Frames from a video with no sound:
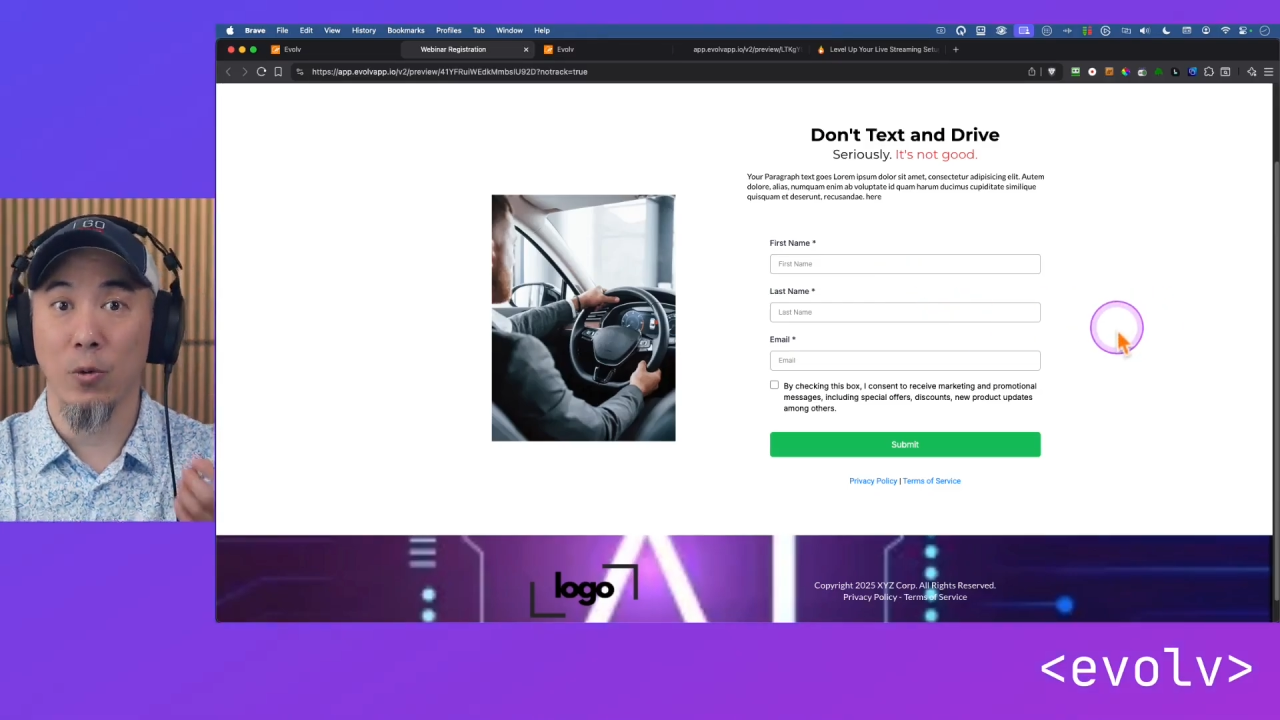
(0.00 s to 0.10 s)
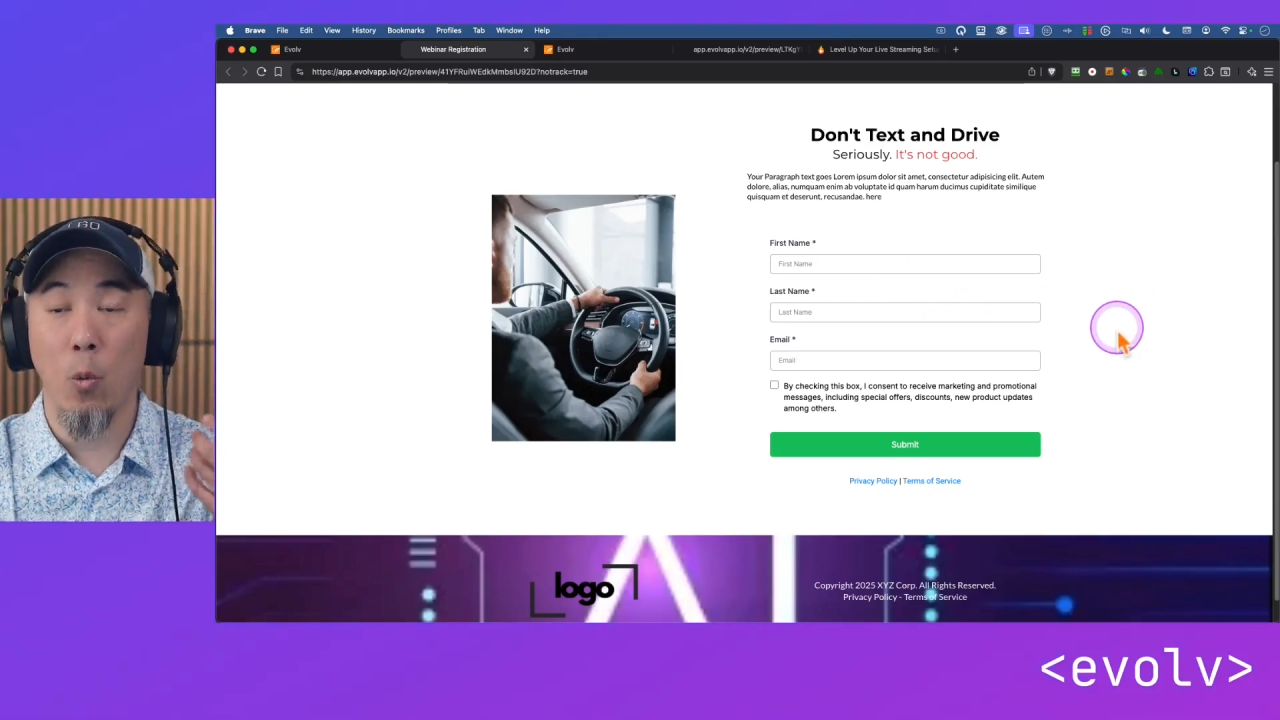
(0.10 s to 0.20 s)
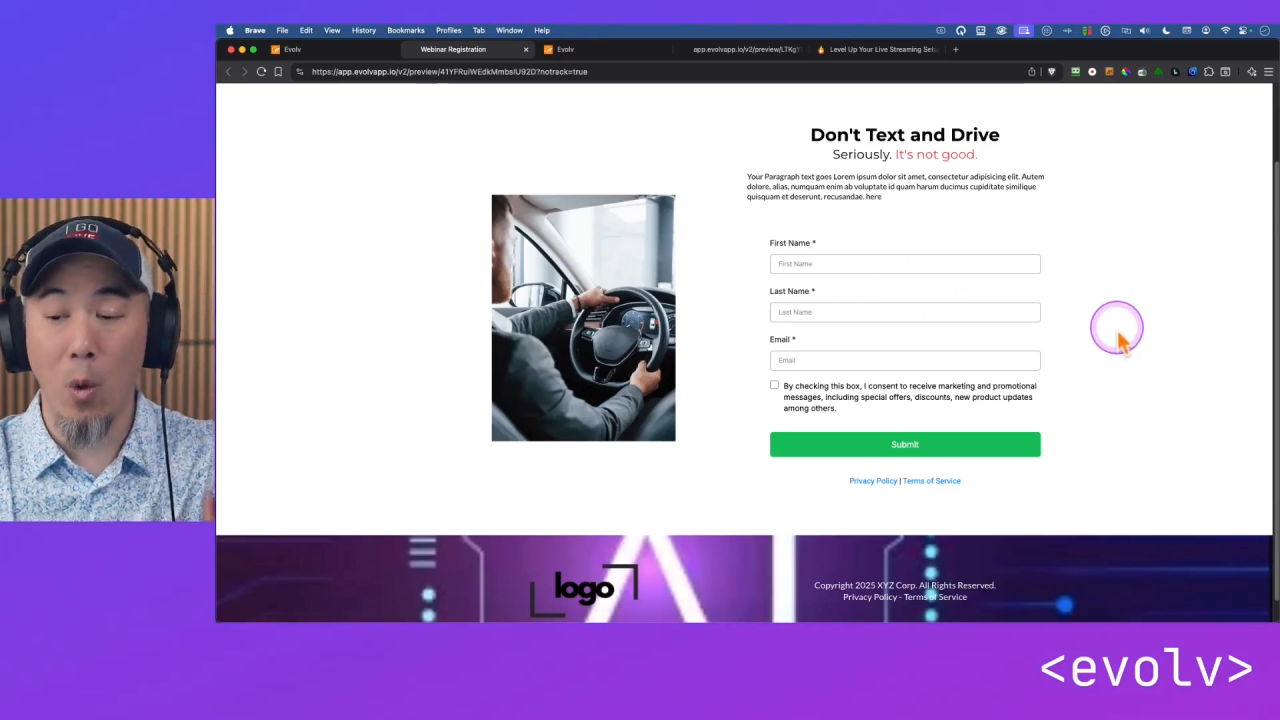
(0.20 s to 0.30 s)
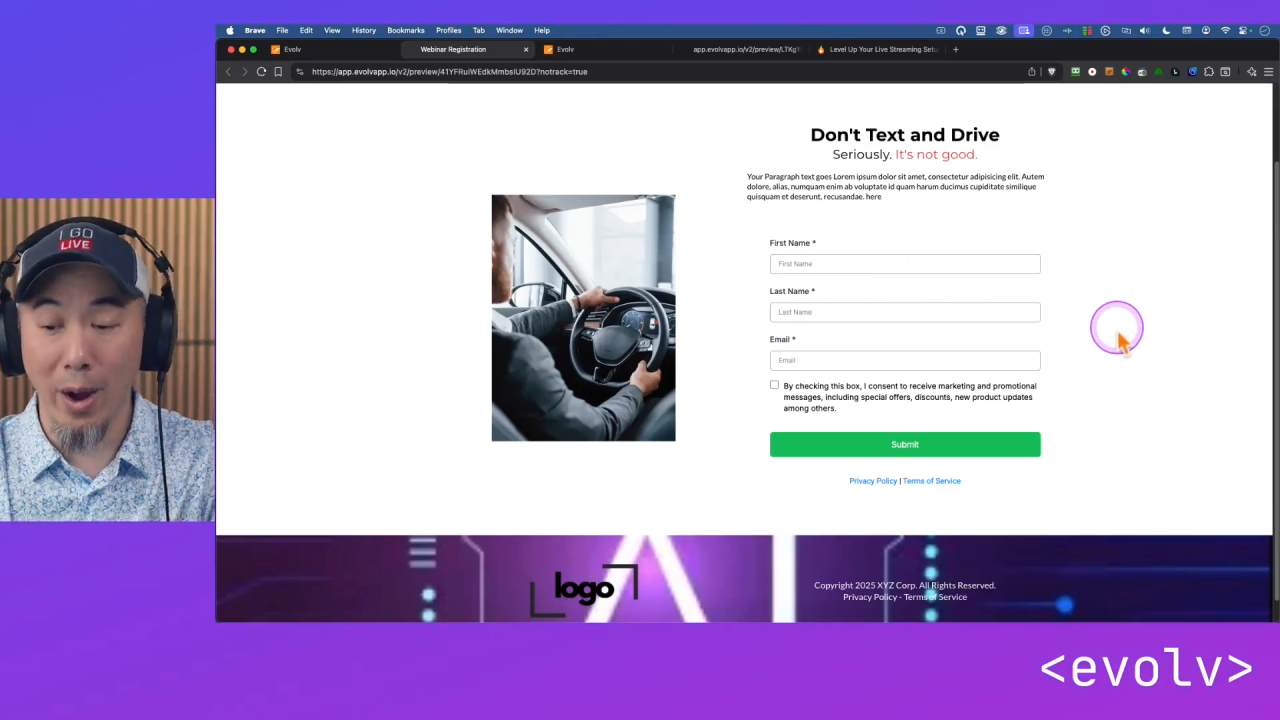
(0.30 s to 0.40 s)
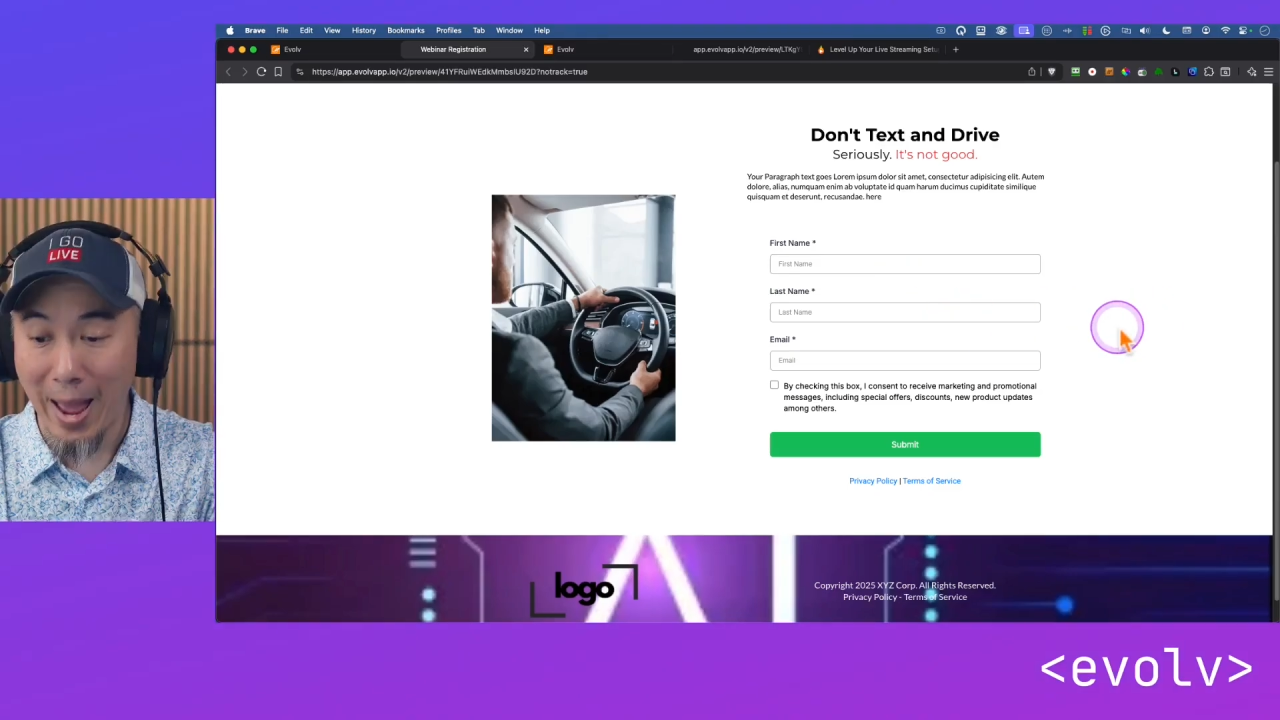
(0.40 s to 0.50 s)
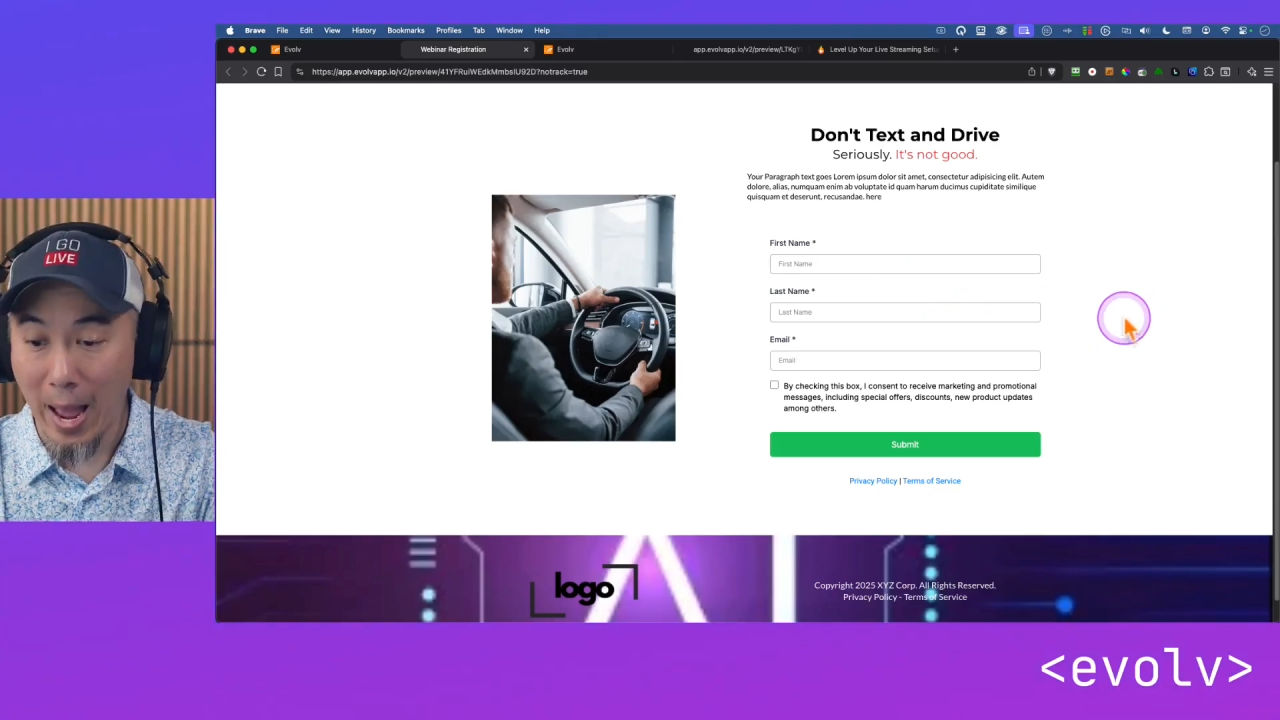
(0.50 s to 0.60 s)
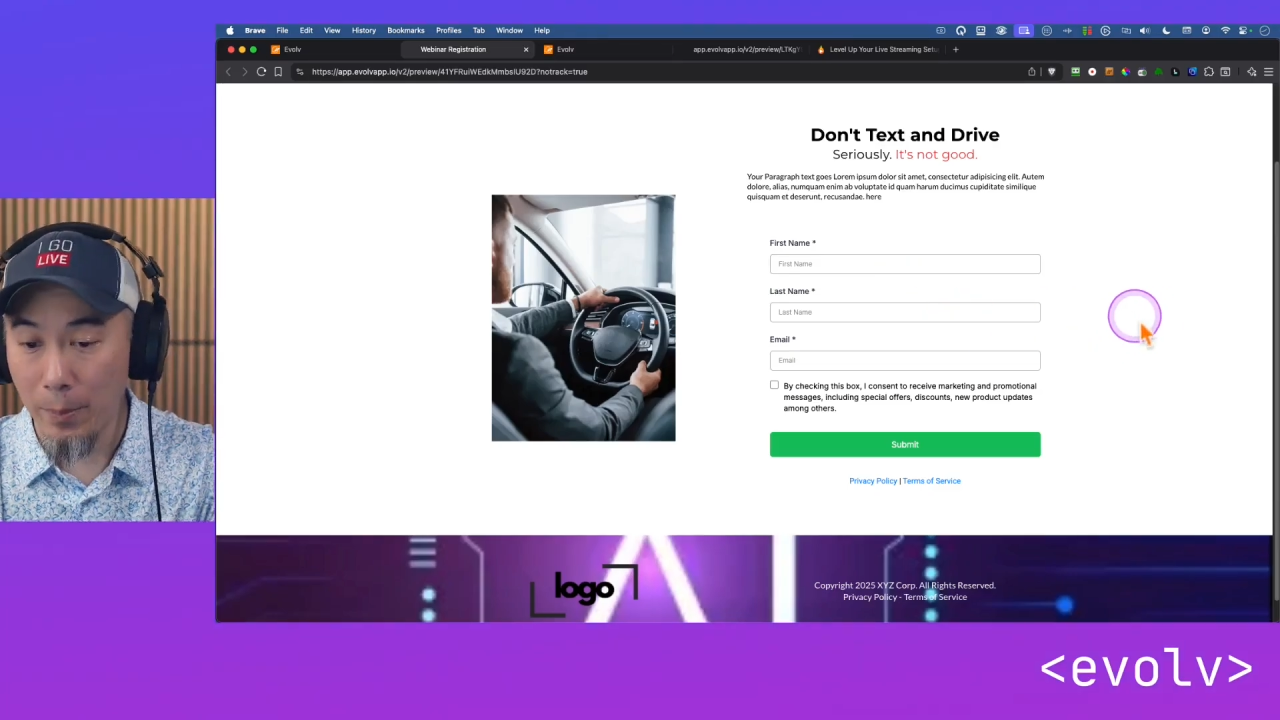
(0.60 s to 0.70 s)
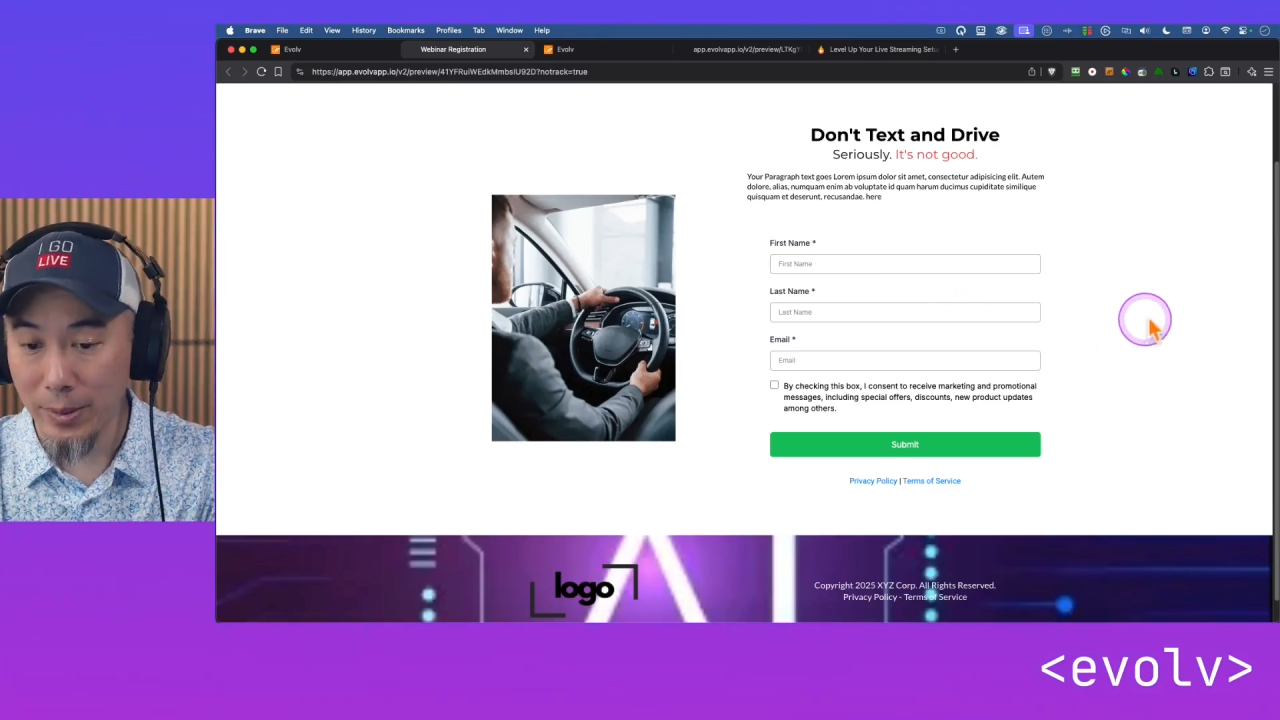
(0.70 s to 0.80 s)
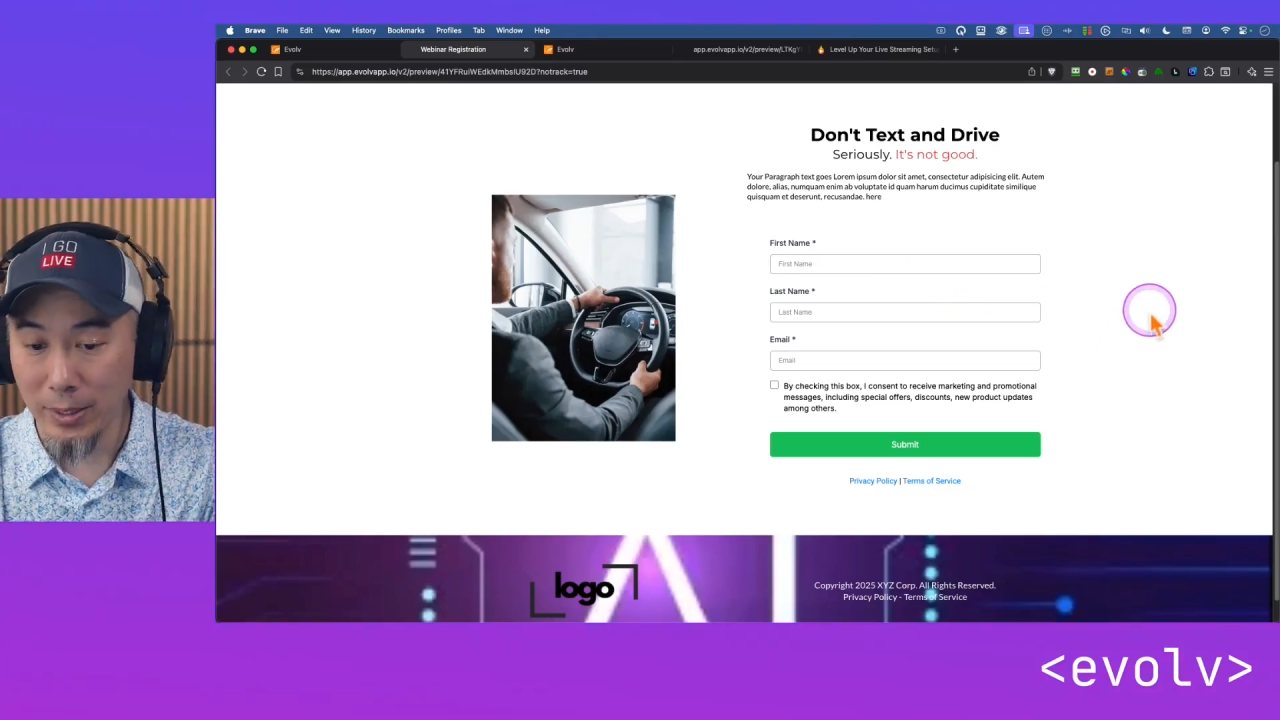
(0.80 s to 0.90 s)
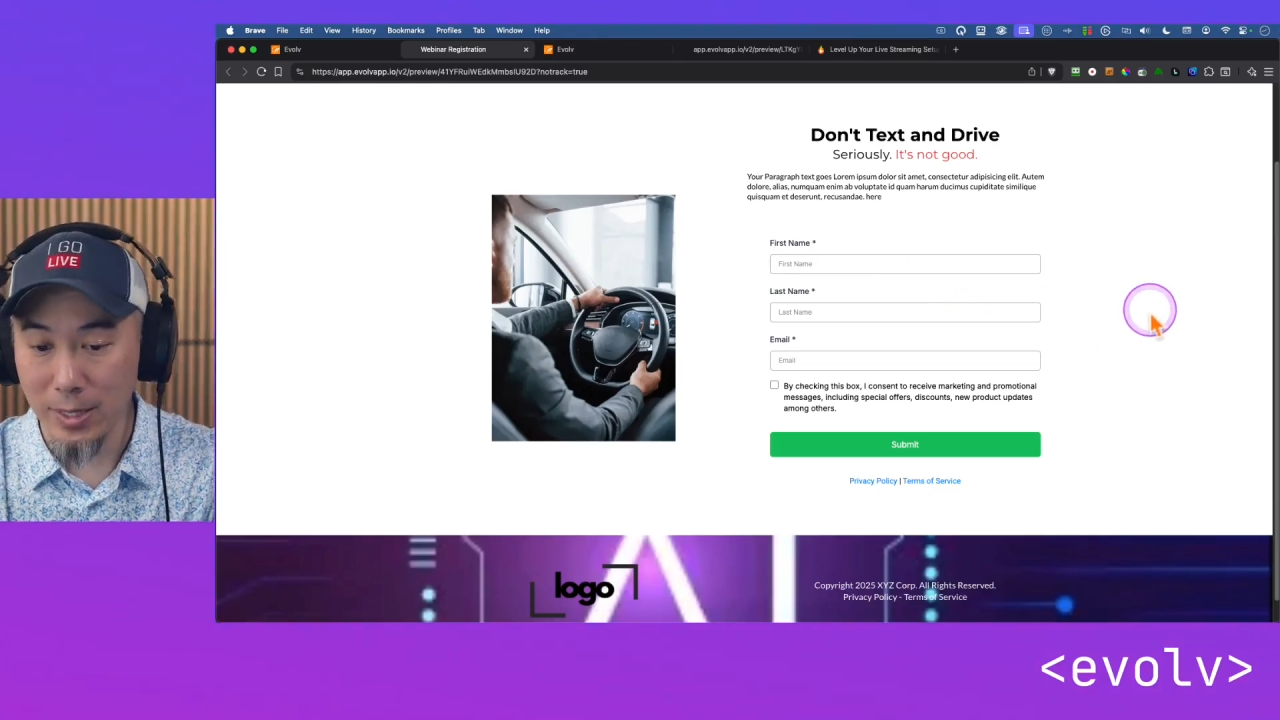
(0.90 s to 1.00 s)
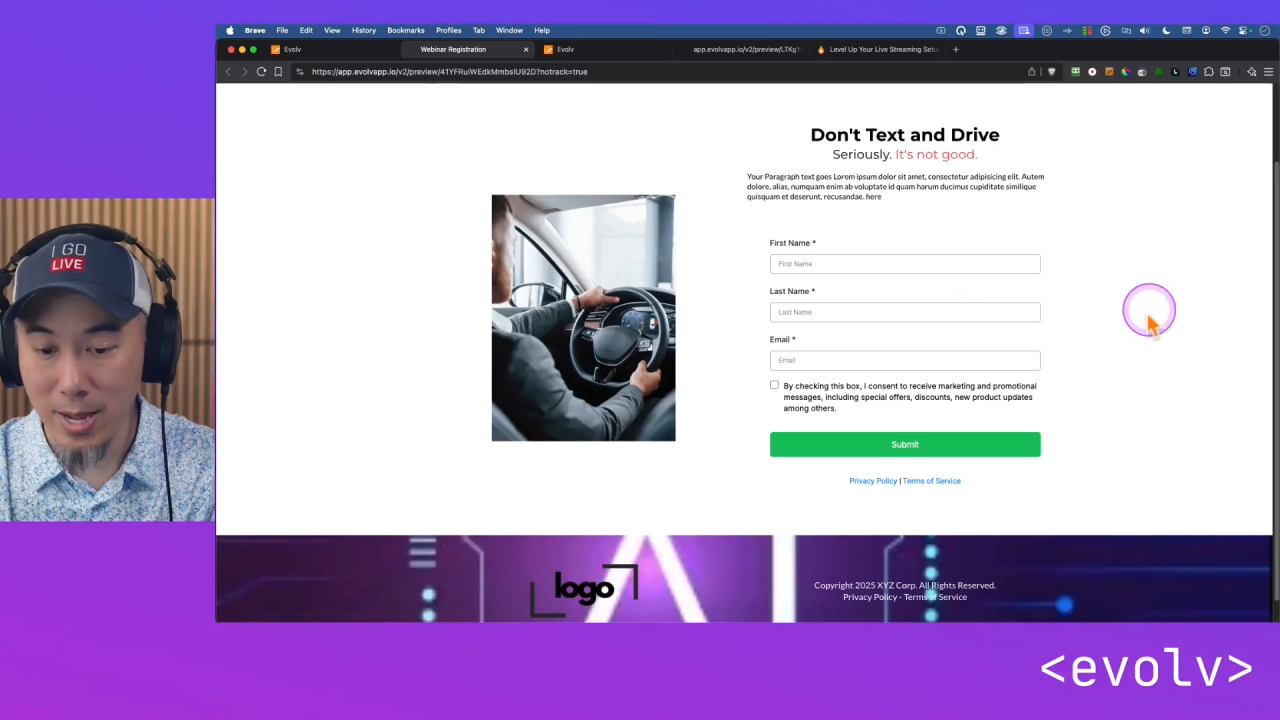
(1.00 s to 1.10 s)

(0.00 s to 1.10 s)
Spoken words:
what happens